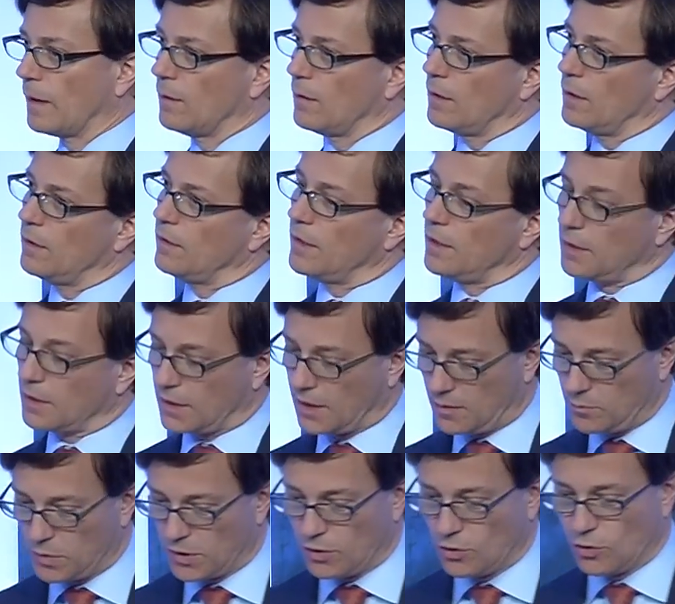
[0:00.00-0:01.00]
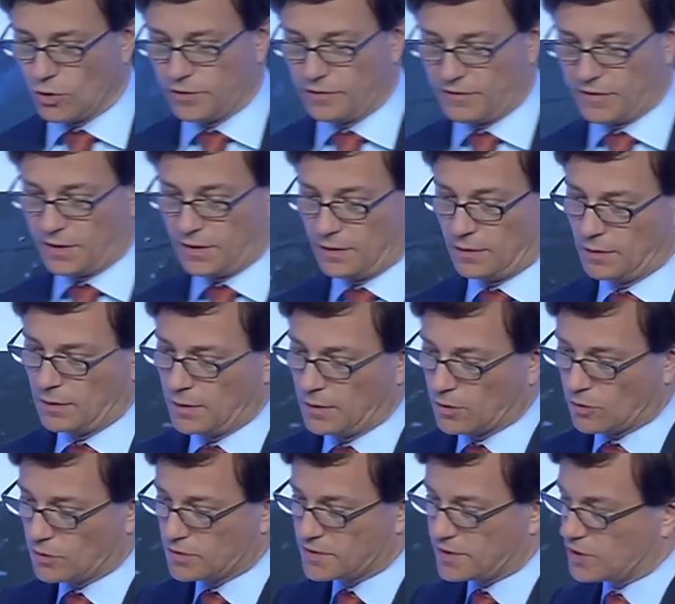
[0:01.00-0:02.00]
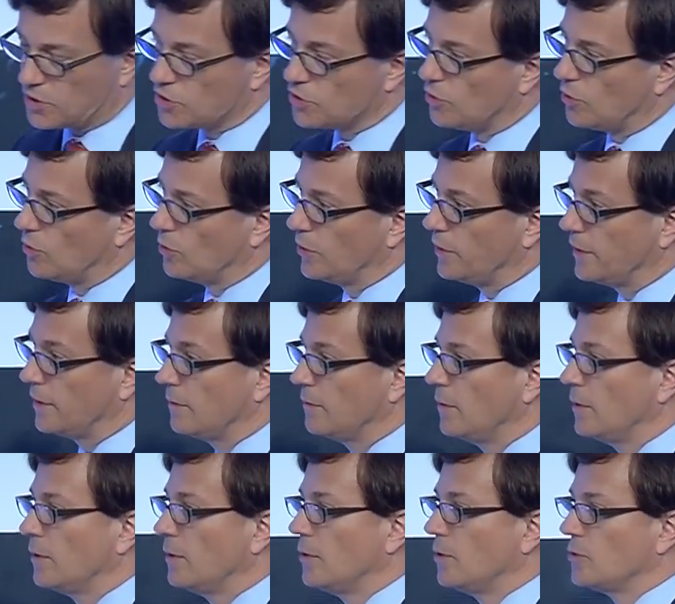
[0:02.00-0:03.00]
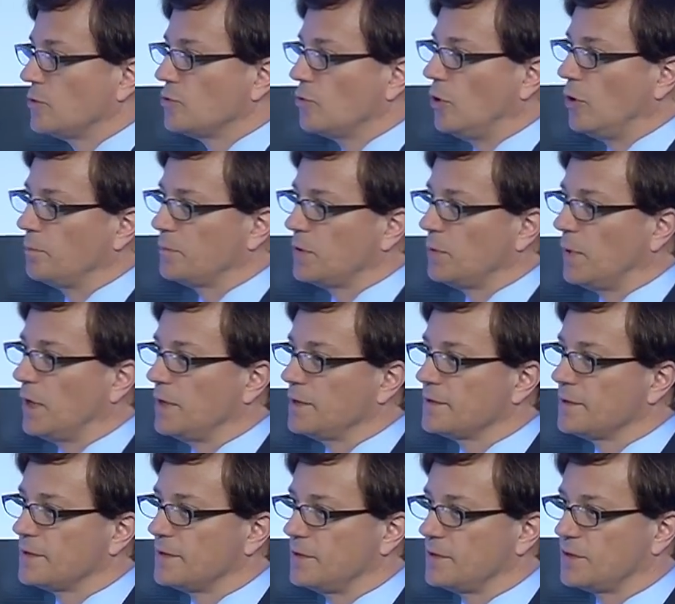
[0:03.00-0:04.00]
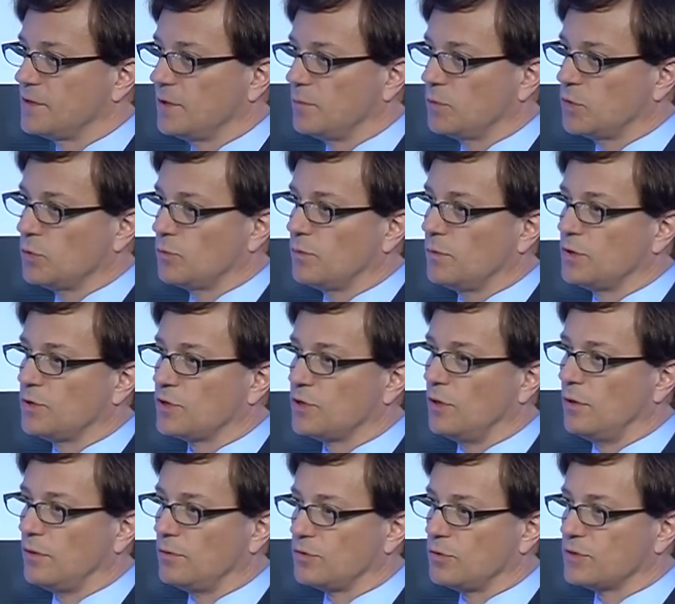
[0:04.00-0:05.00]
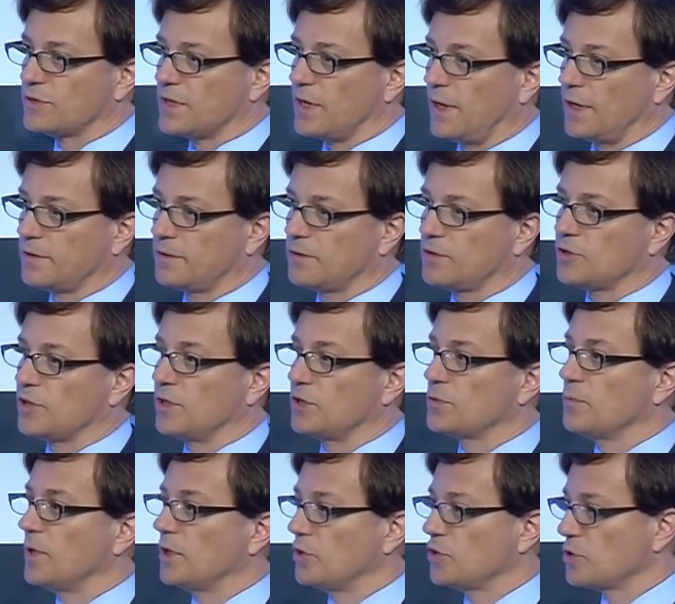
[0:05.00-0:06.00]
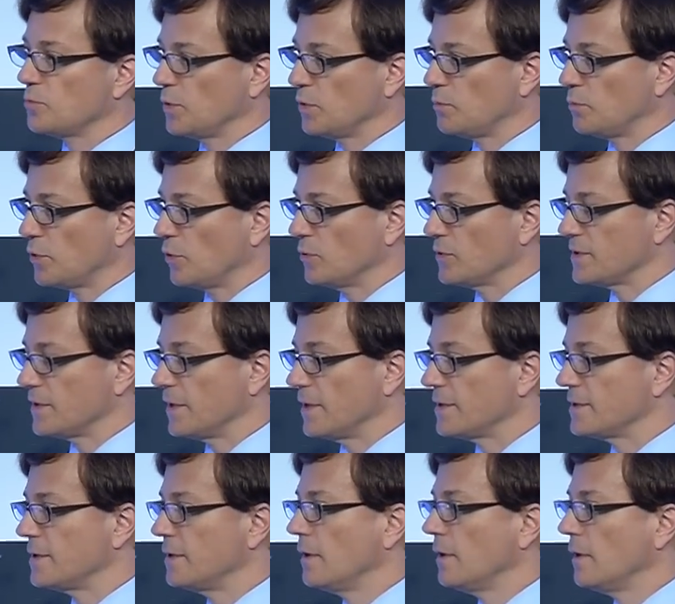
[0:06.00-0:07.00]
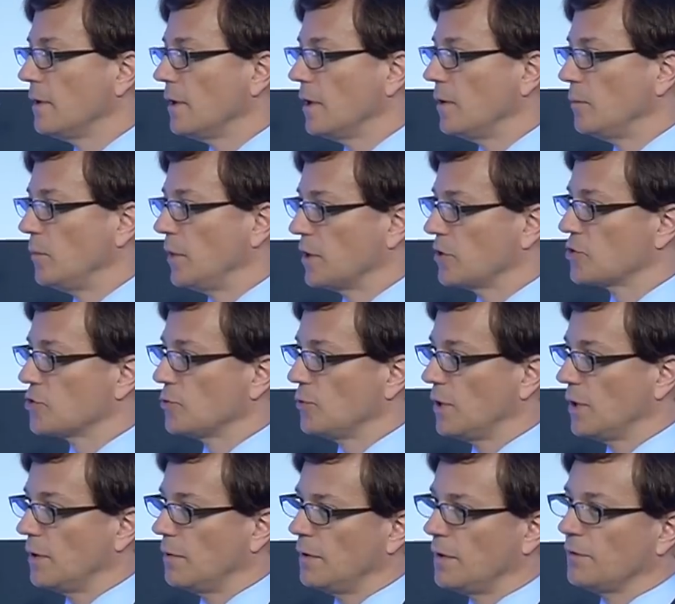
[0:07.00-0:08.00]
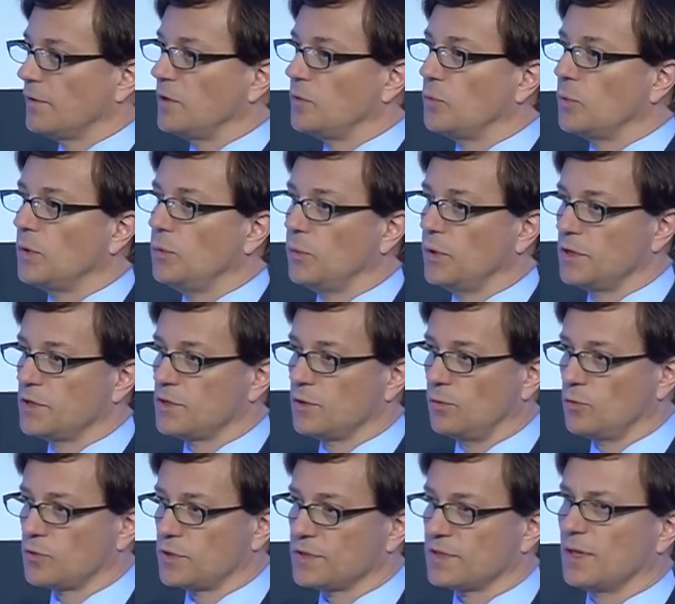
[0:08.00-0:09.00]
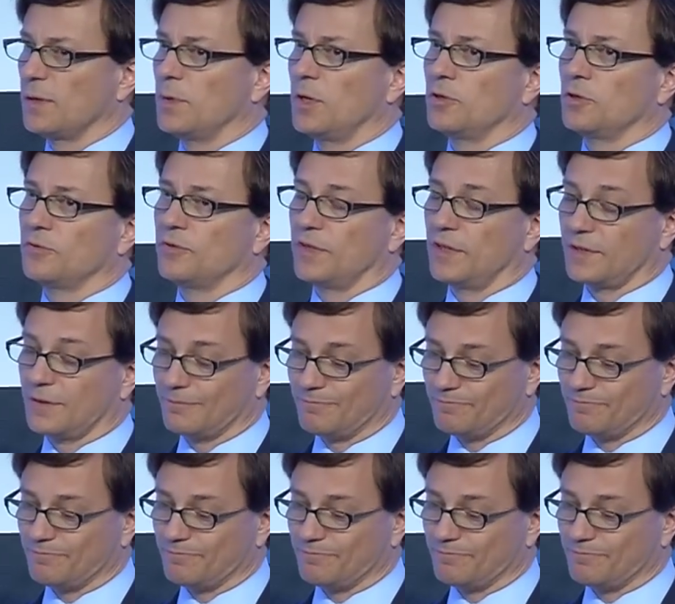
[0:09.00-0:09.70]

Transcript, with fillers: And then it can be on the concession holder to optimize the system to, to start the change management process and make sure that win-win solutions come out of that.